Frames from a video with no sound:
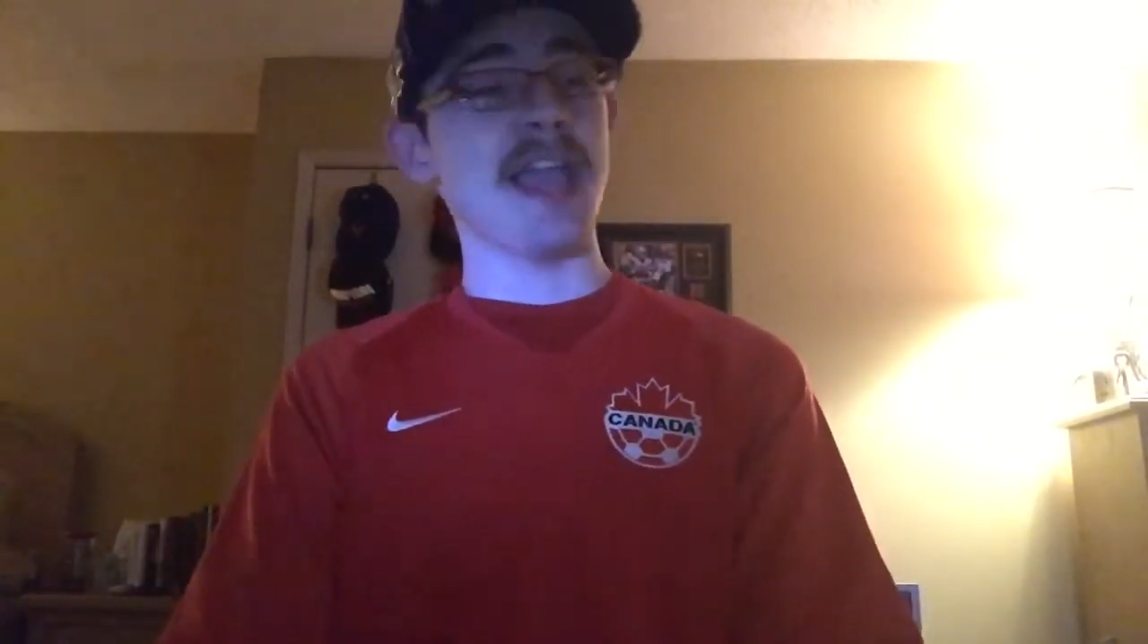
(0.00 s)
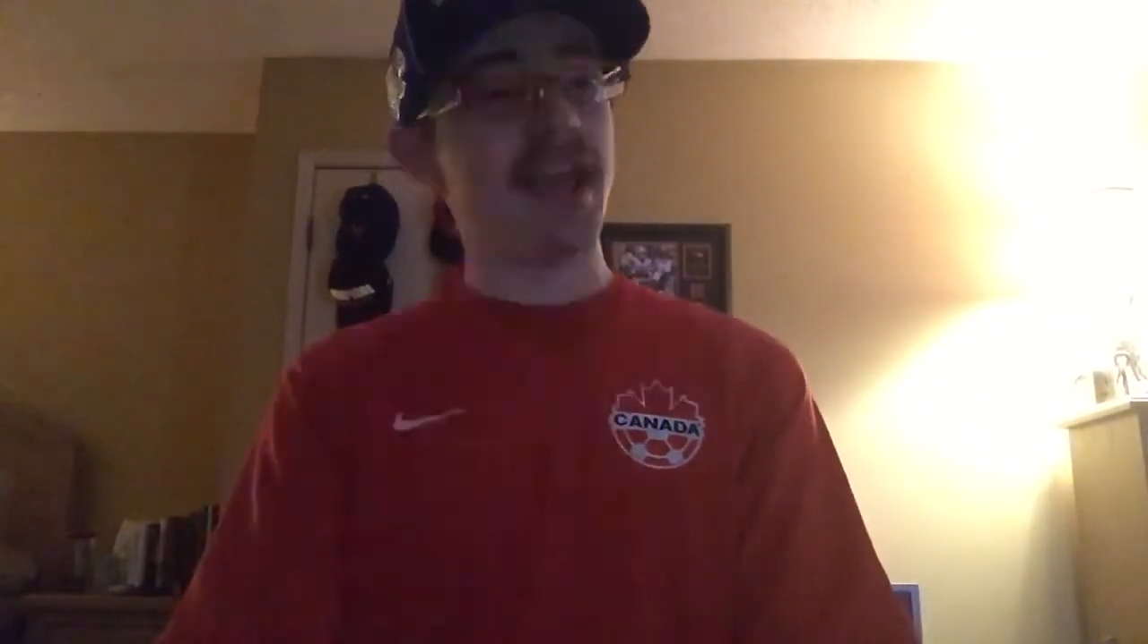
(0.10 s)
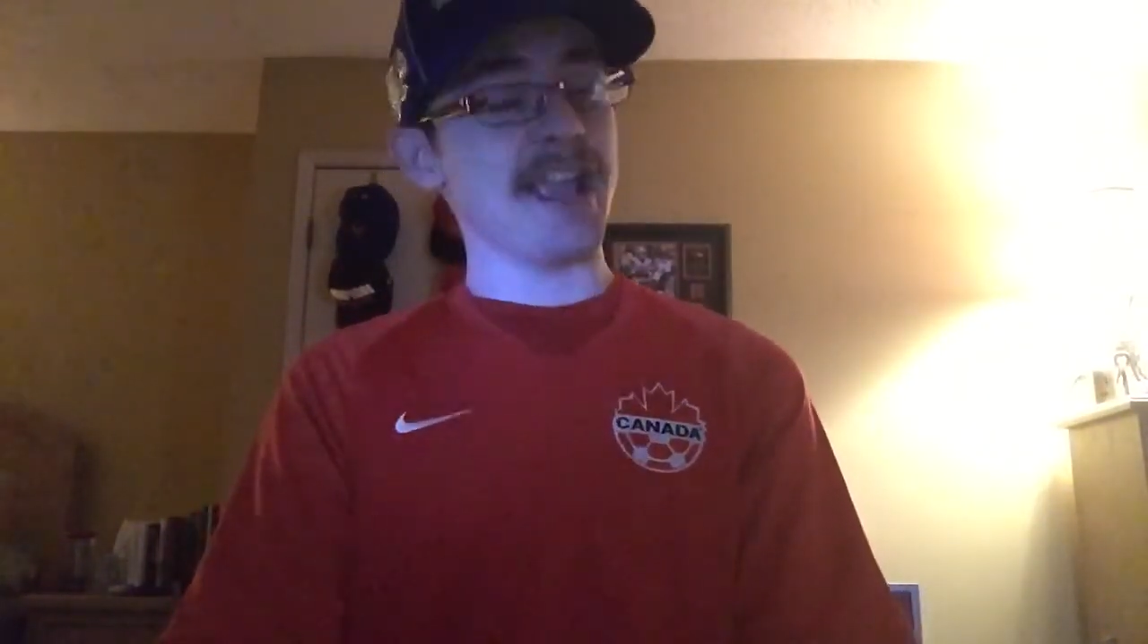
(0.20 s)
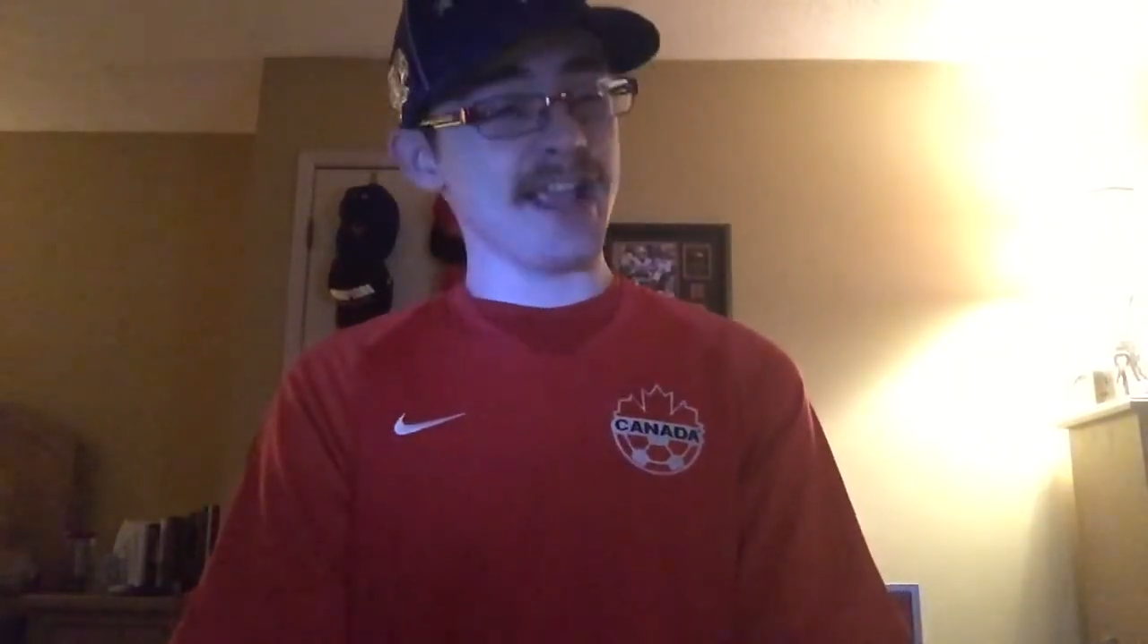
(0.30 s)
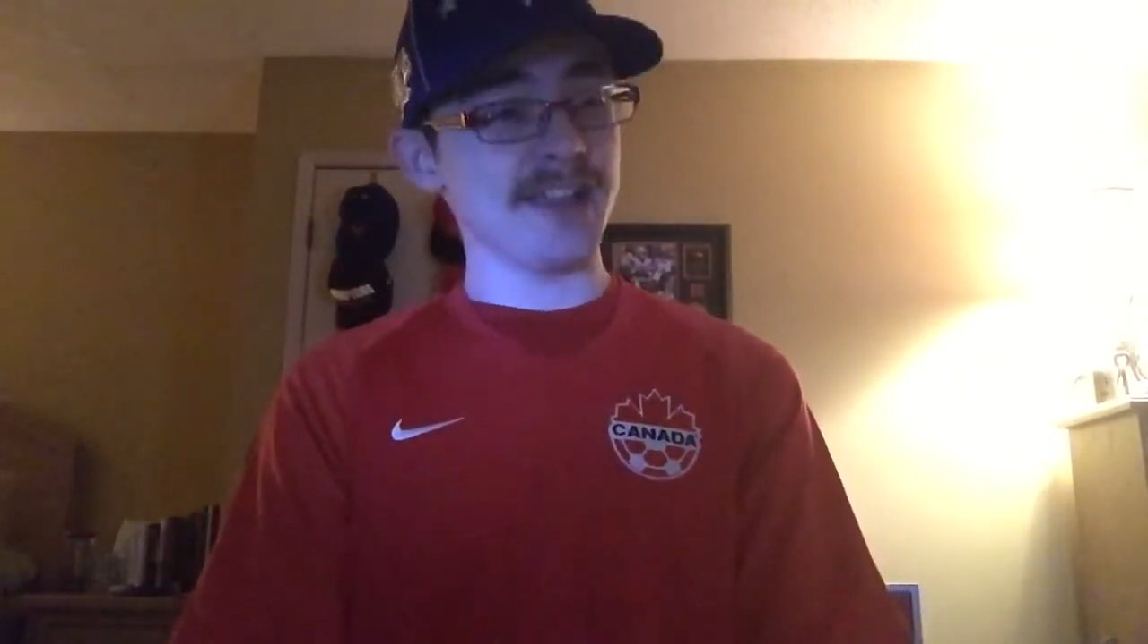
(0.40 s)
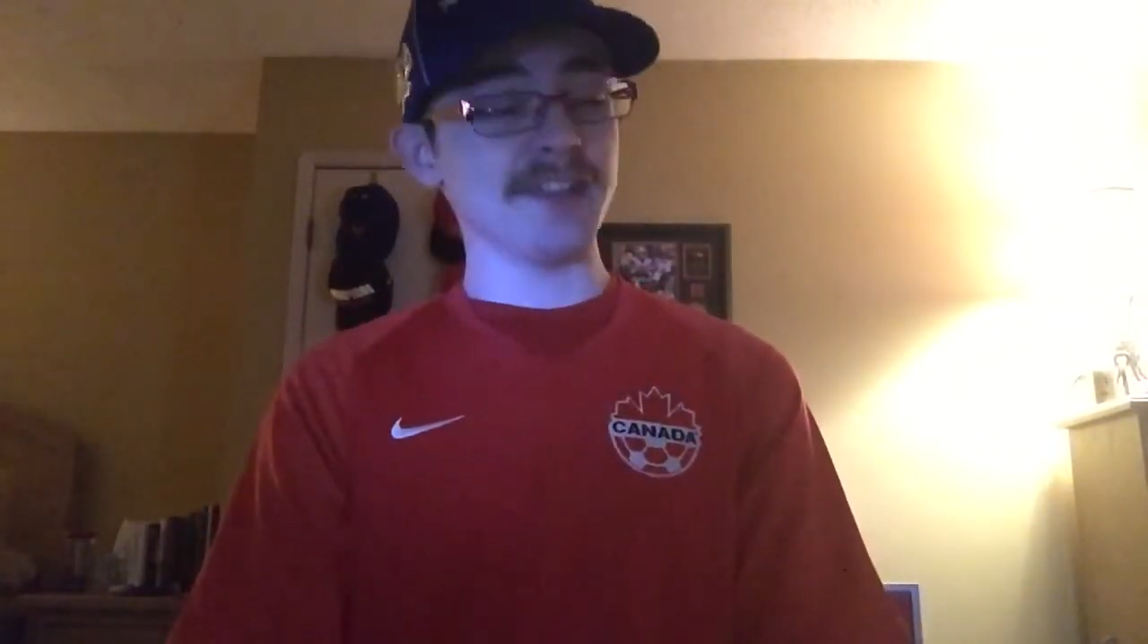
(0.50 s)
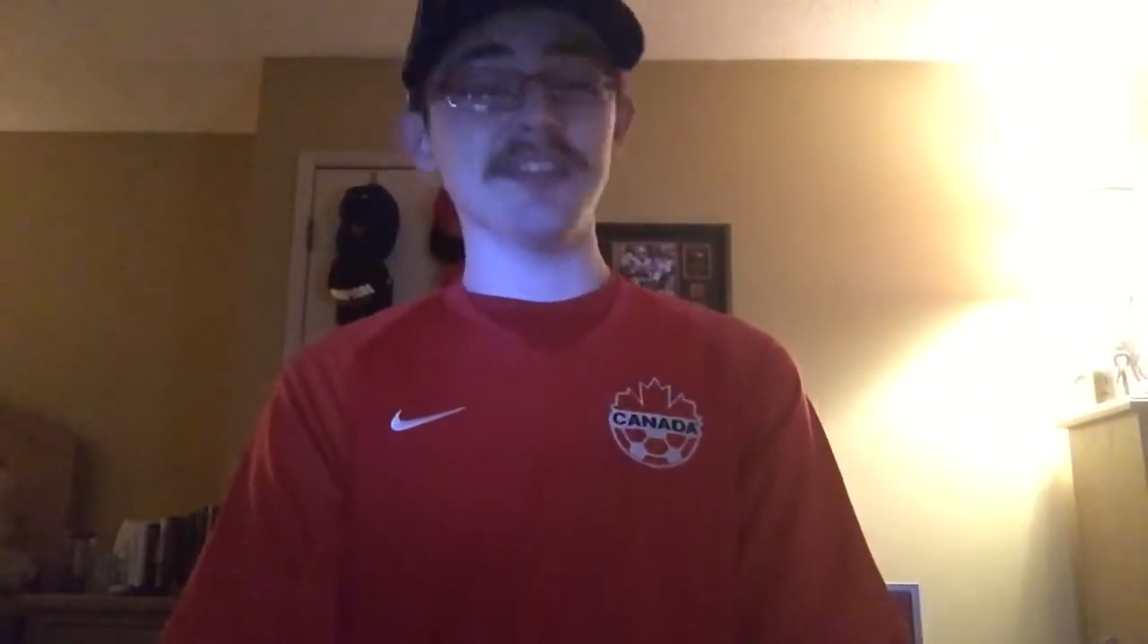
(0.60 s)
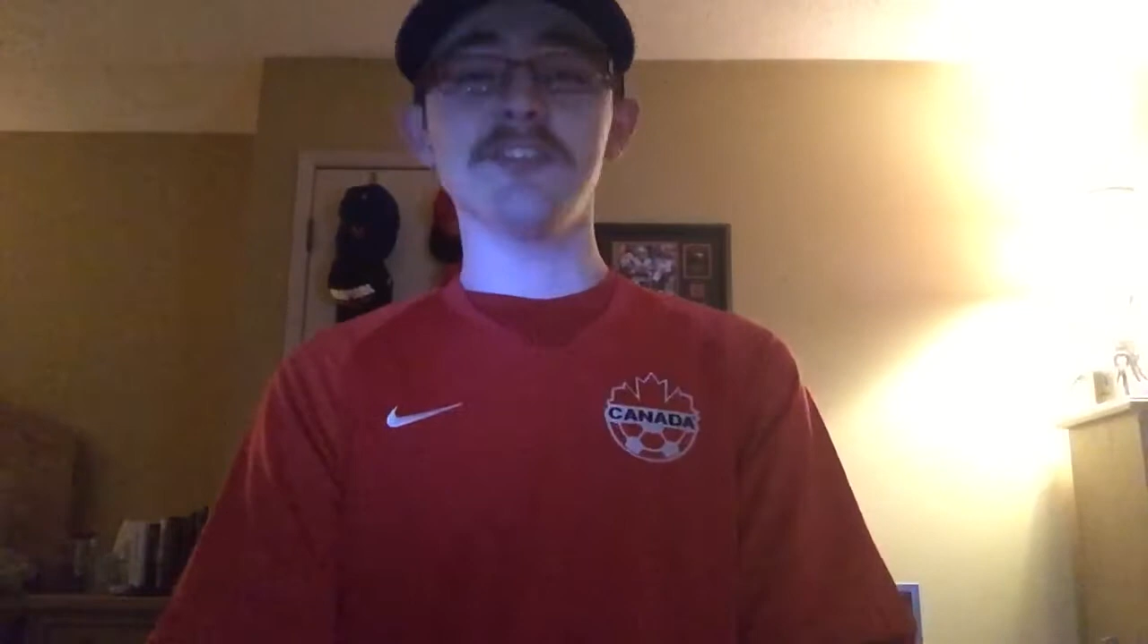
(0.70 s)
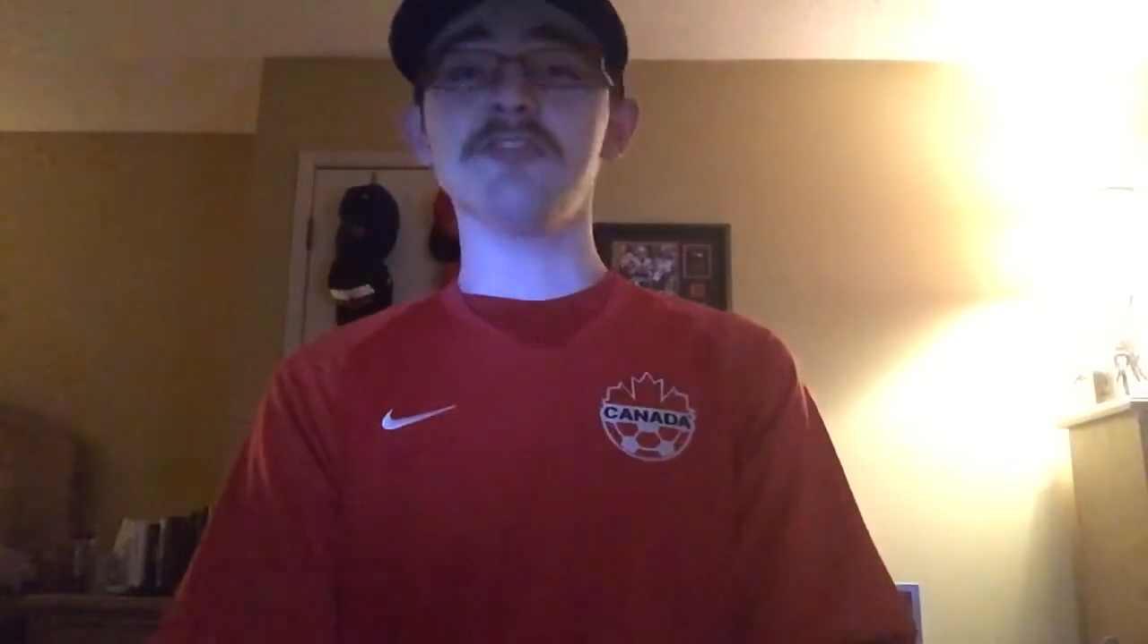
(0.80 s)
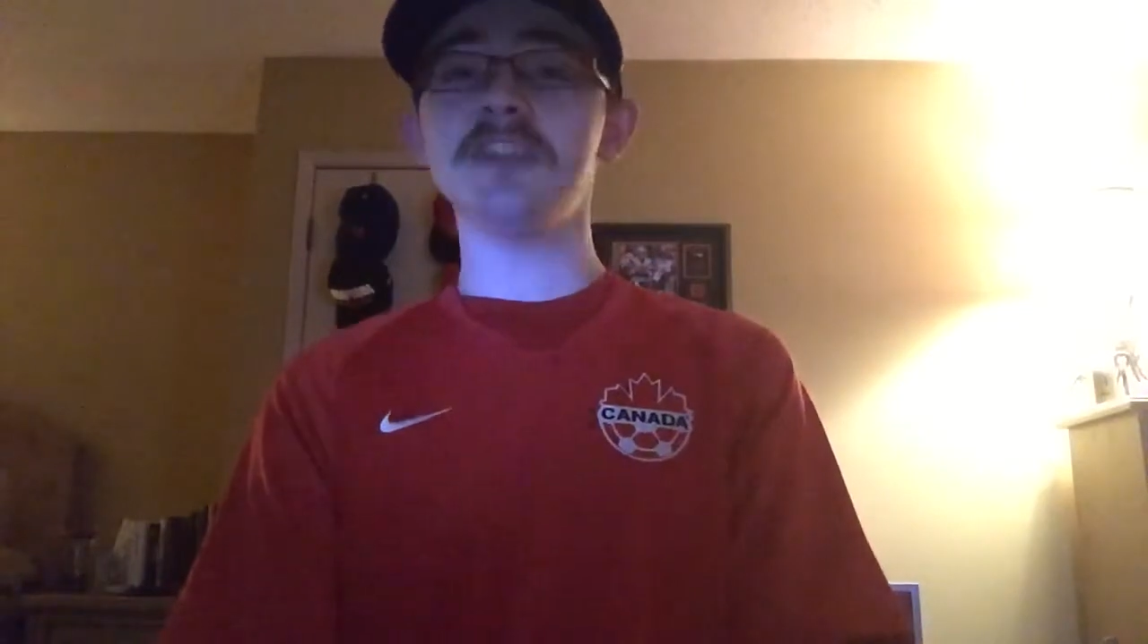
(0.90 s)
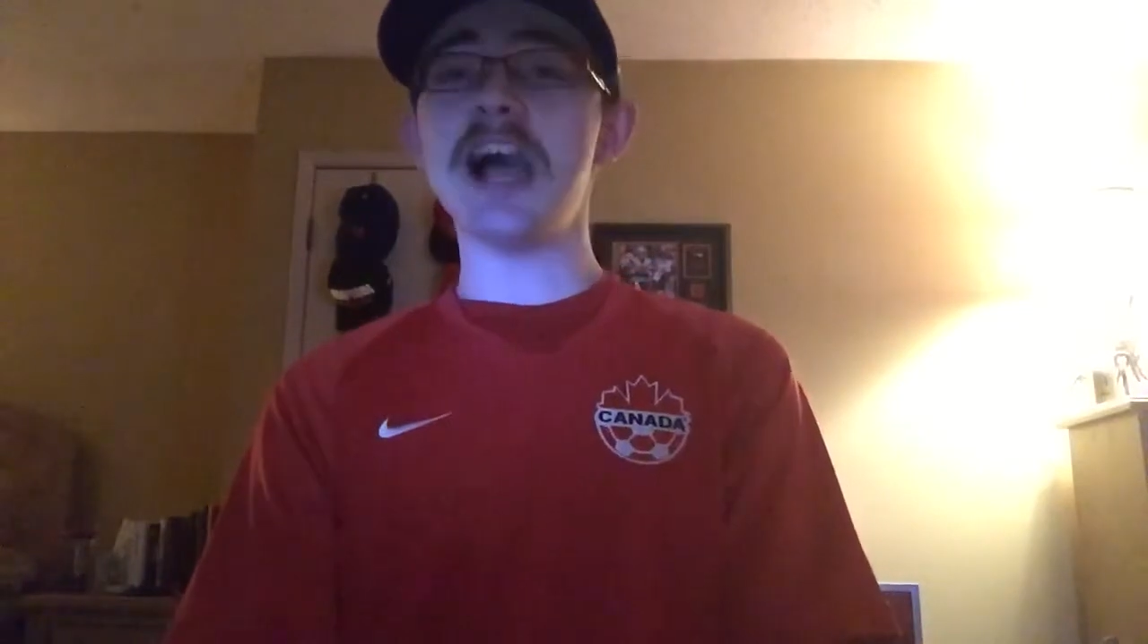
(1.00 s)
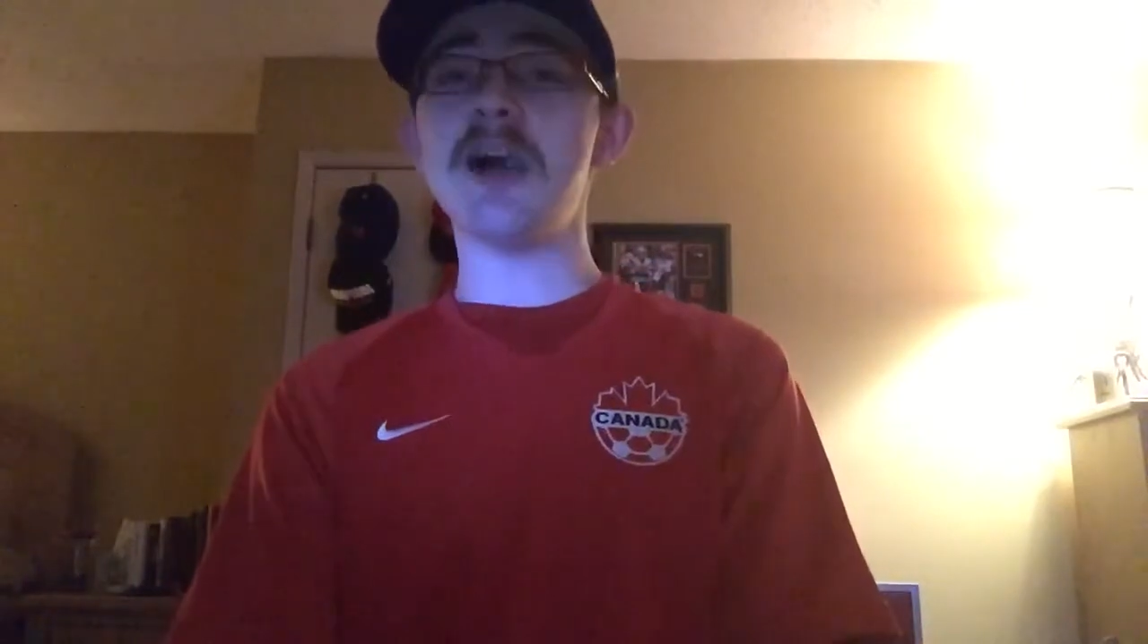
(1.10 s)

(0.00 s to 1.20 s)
And she